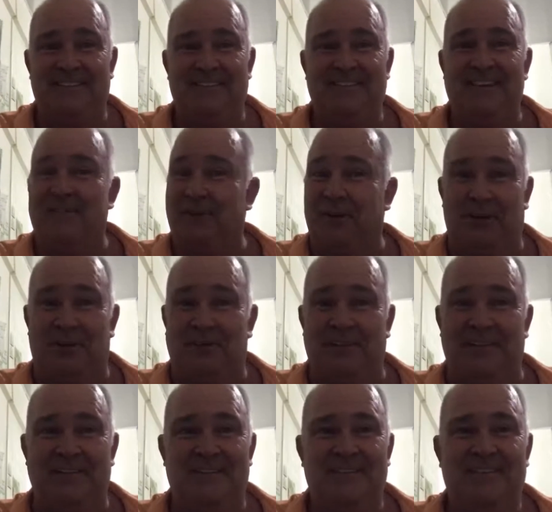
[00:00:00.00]
never heard of
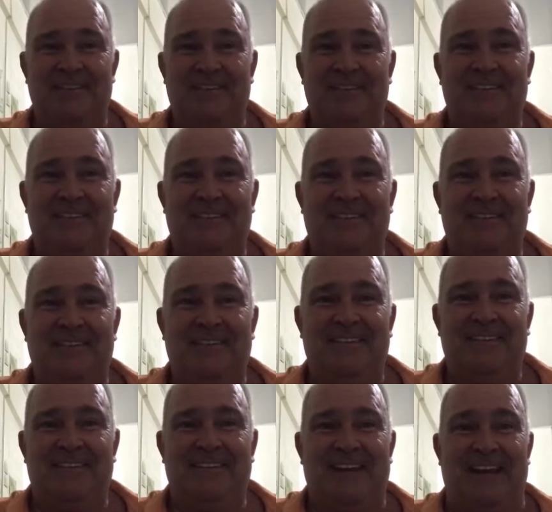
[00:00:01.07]
it,
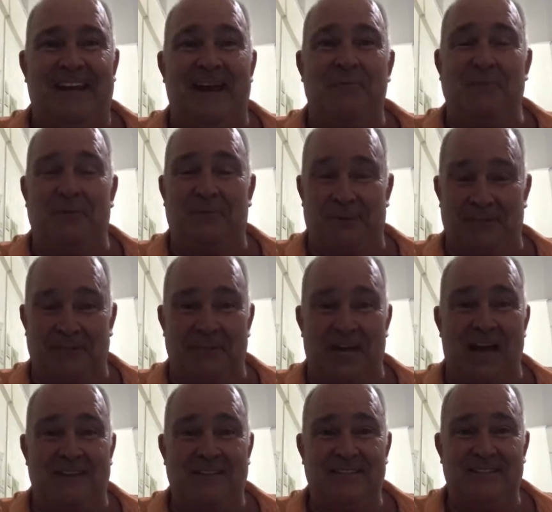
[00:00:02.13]
and I'd be really
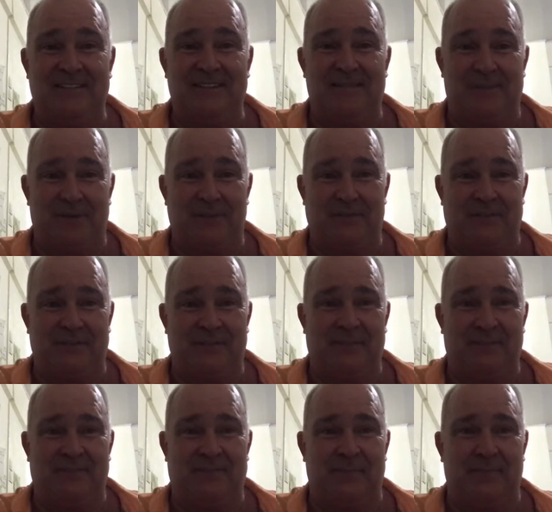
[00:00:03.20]
shocked if it was
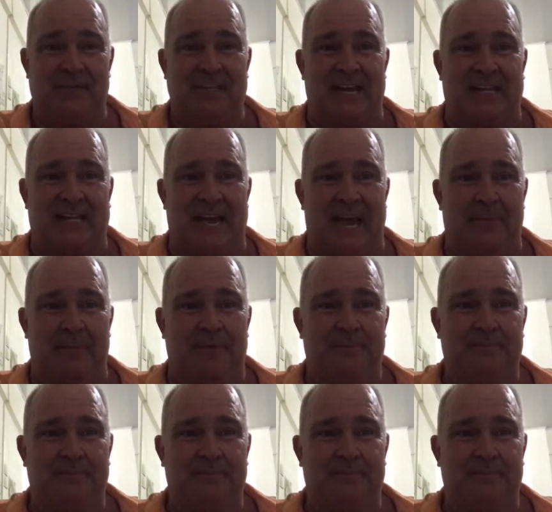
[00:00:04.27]
something that could happen.